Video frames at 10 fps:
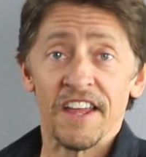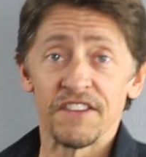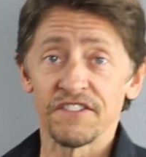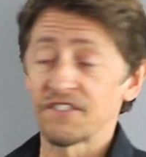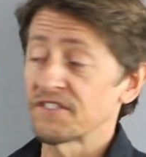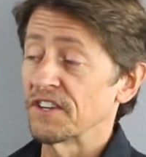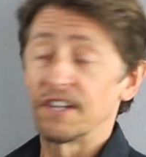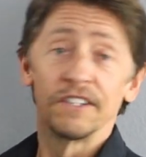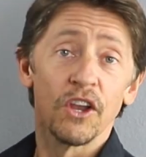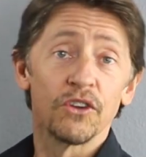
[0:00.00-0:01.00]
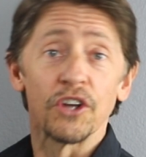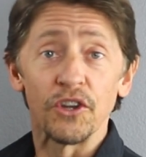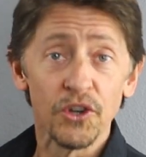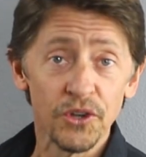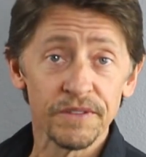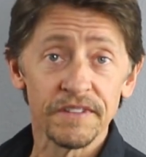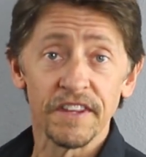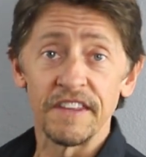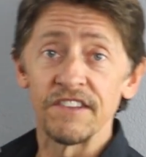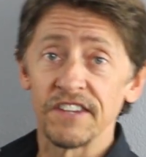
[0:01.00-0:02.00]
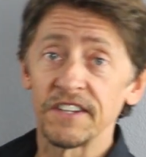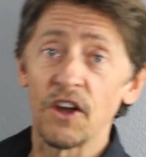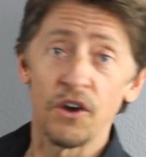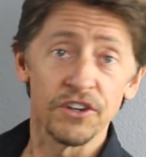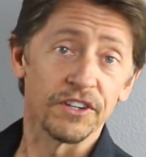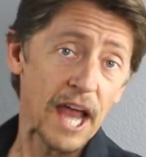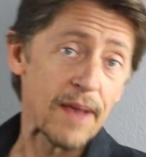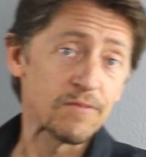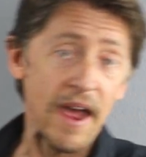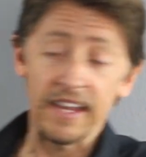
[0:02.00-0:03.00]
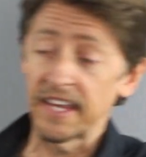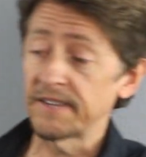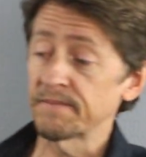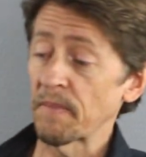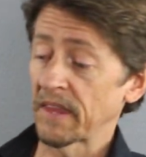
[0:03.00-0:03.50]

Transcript: This is the little cocoon that they send all your games back in.